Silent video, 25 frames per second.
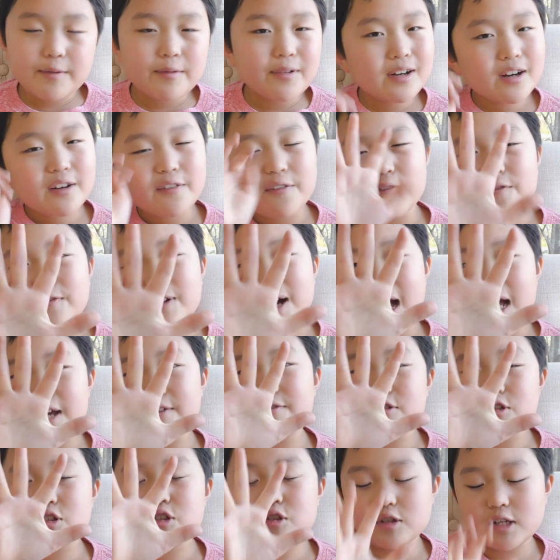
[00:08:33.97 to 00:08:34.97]
What are
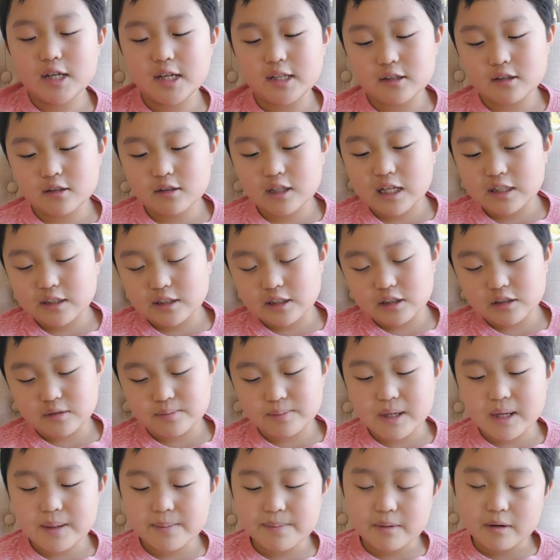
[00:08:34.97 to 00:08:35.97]
five traits that these
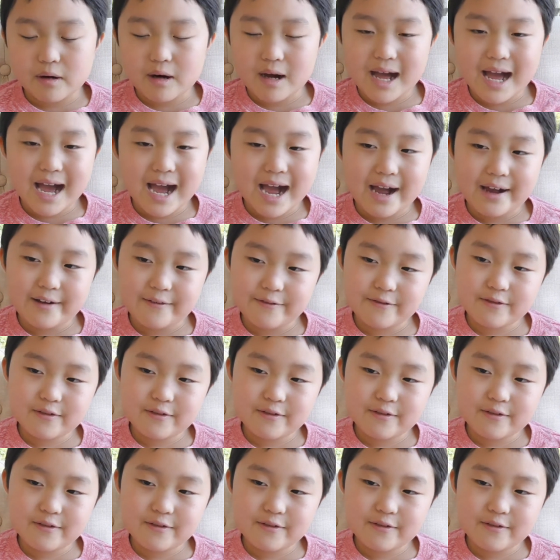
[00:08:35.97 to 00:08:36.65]
people have?